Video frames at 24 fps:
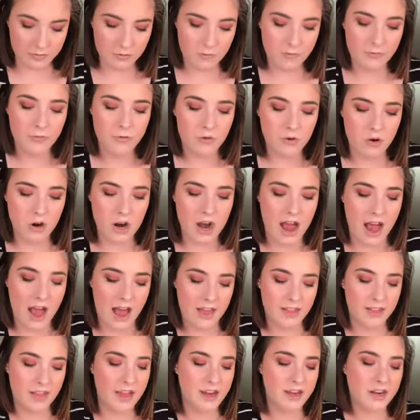For
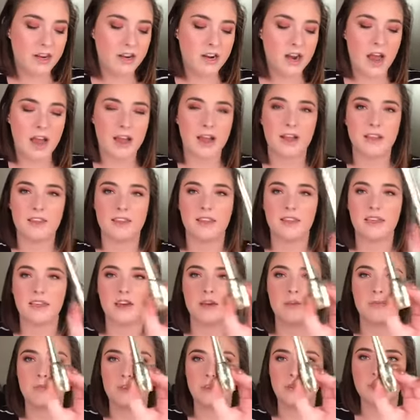eyeliner, I got the
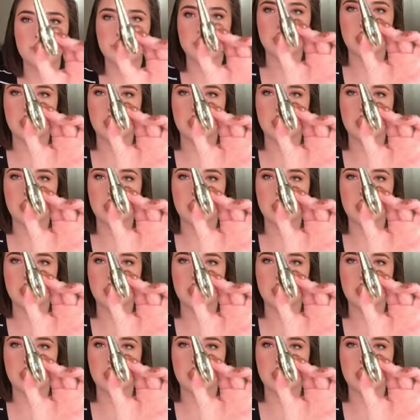Amuse